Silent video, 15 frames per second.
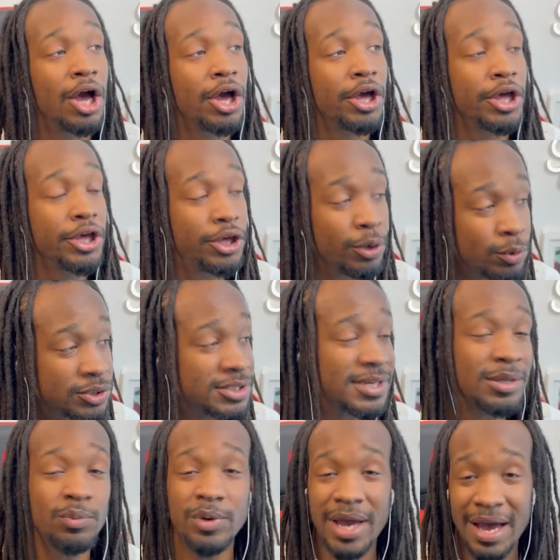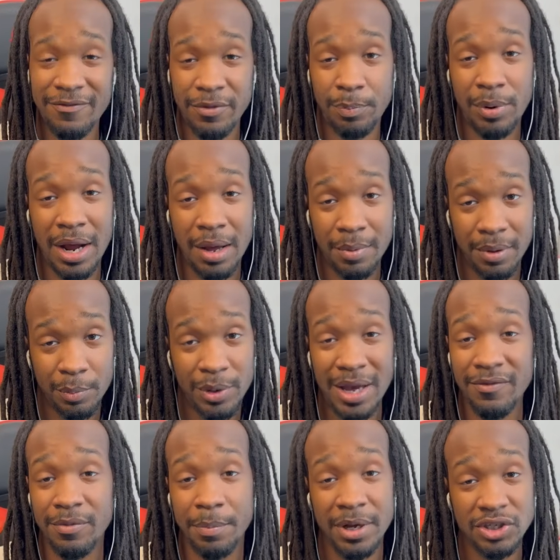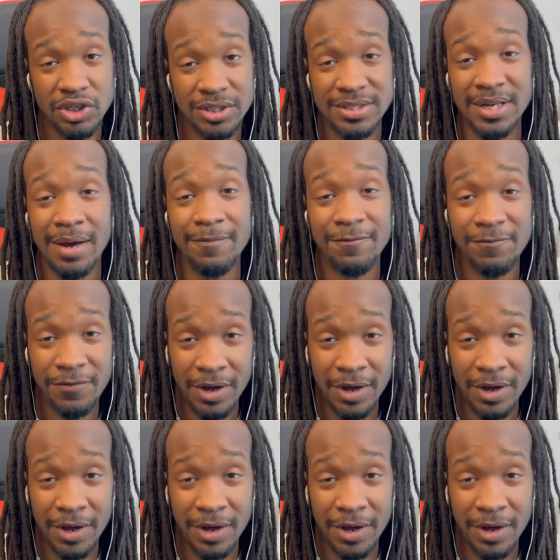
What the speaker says: Houston, we have a problem. We have a bunch of dumb